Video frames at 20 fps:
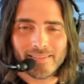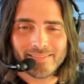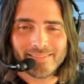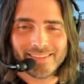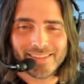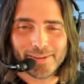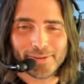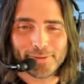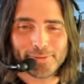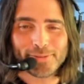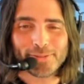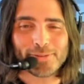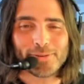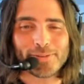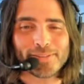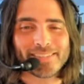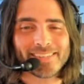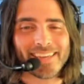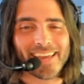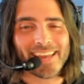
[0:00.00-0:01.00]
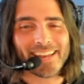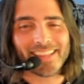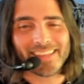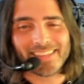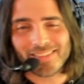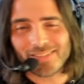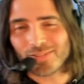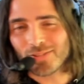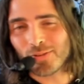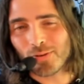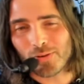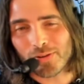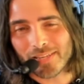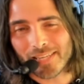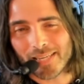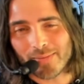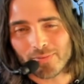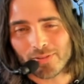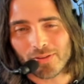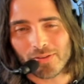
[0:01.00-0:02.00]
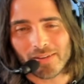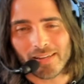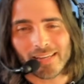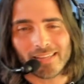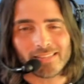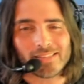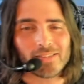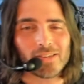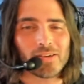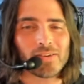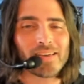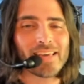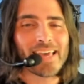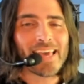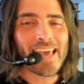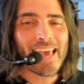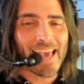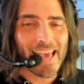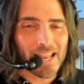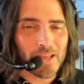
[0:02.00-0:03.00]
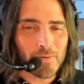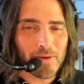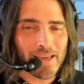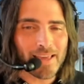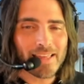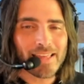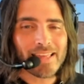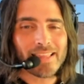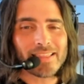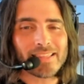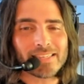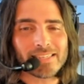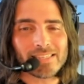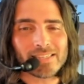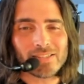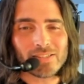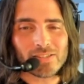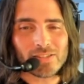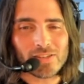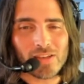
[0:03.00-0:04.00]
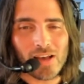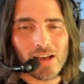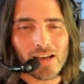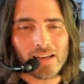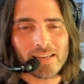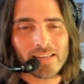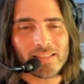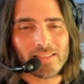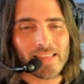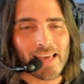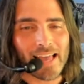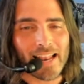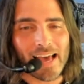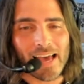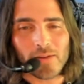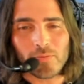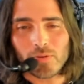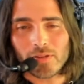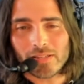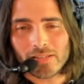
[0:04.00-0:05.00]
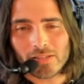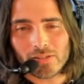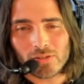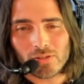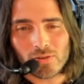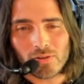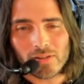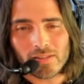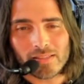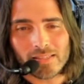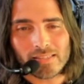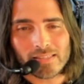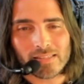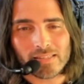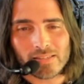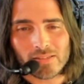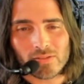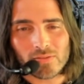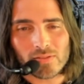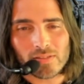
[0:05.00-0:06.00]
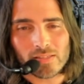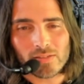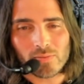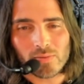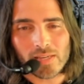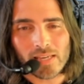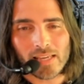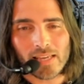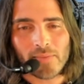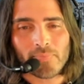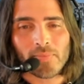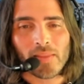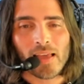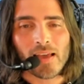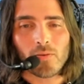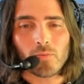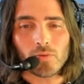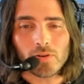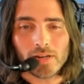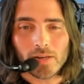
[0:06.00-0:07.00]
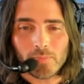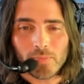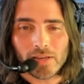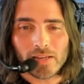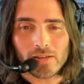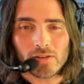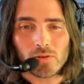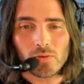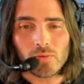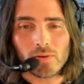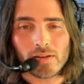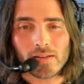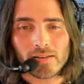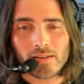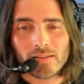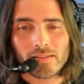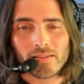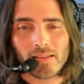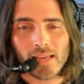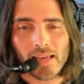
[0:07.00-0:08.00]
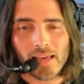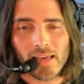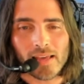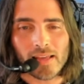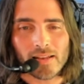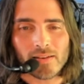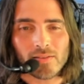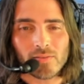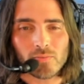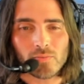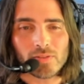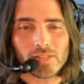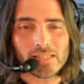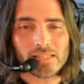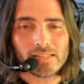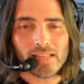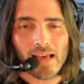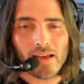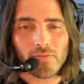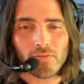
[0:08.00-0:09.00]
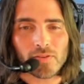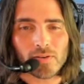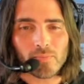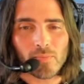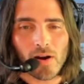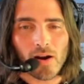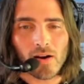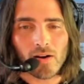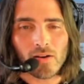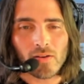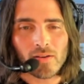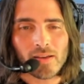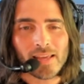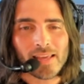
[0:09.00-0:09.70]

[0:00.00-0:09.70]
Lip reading: You know, so it's kind of like the story keeps going on. So anyway, this is the song that I really enjoyed listening to this week. We're going to pick a new one and release that for tomorrow.